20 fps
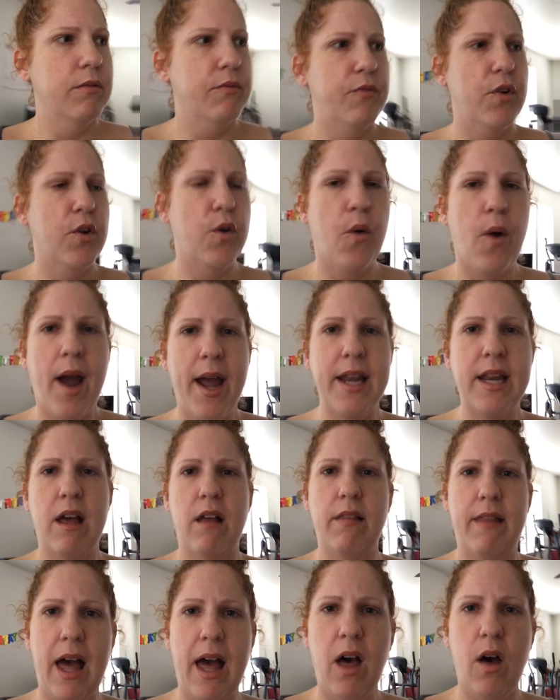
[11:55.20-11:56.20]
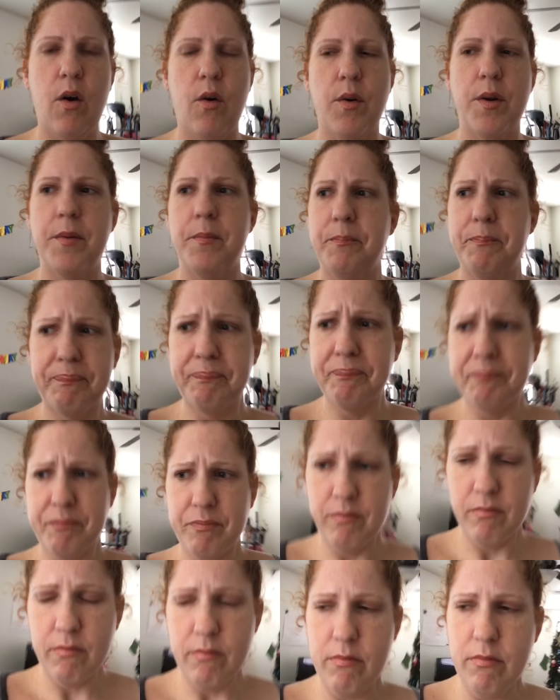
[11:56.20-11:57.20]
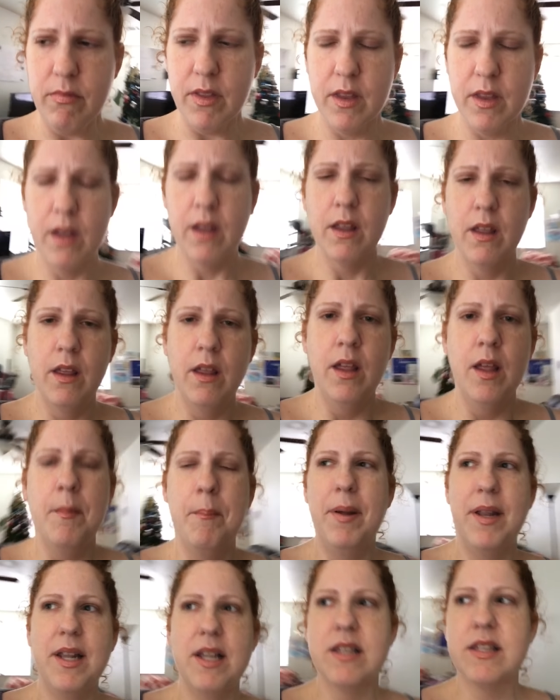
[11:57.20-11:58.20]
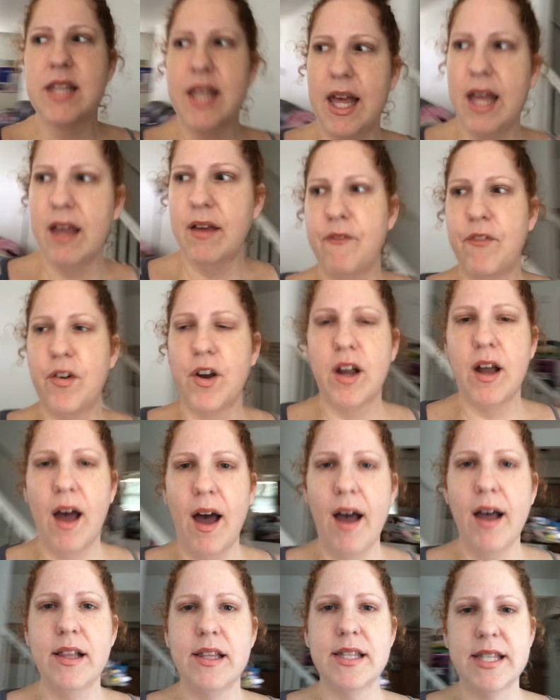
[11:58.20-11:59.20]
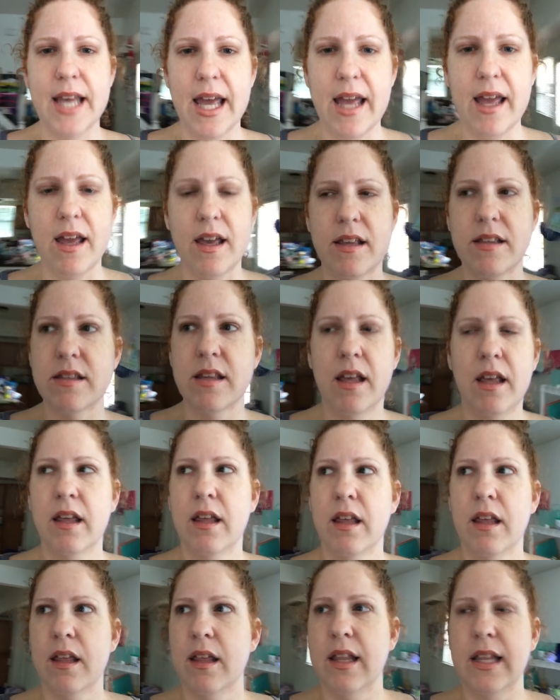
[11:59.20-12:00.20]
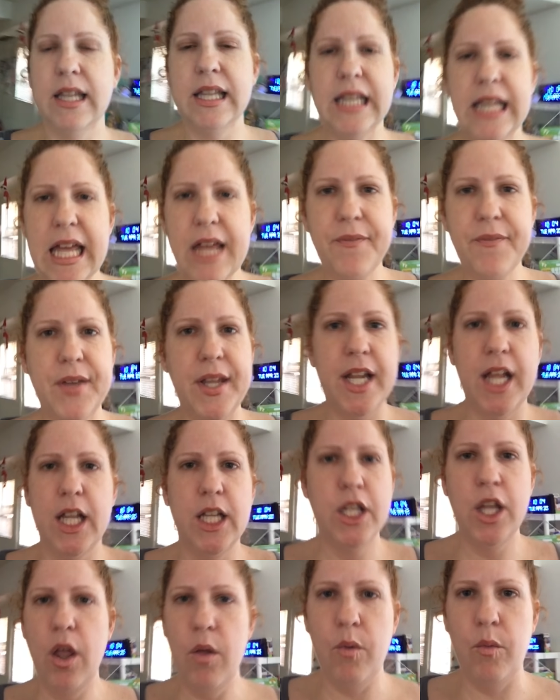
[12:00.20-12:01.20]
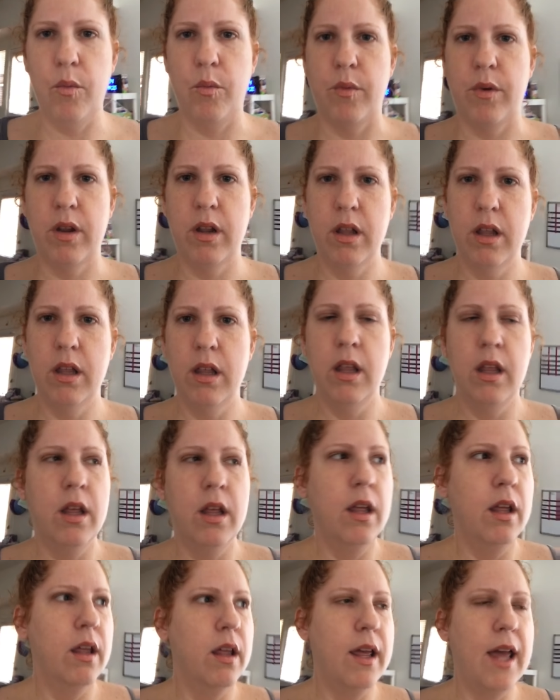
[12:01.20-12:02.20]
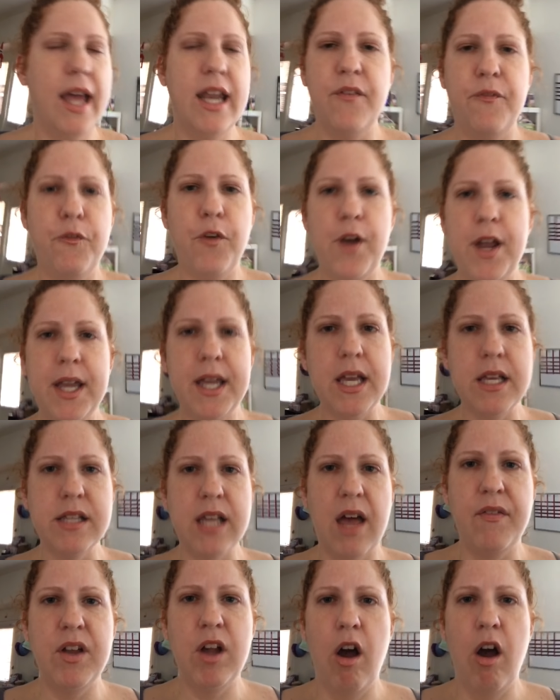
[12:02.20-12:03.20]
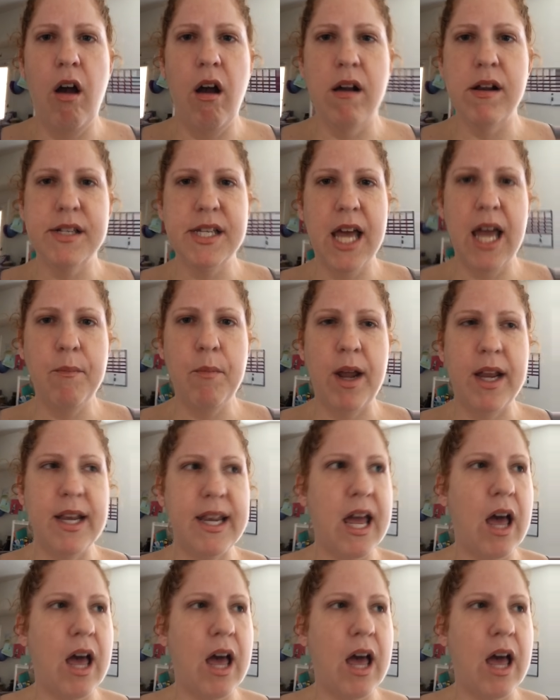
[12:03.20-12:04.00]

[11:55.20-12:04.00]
for crying out loud. But it's for God's sakes, leave it alone. And if Frankie's having a hard time right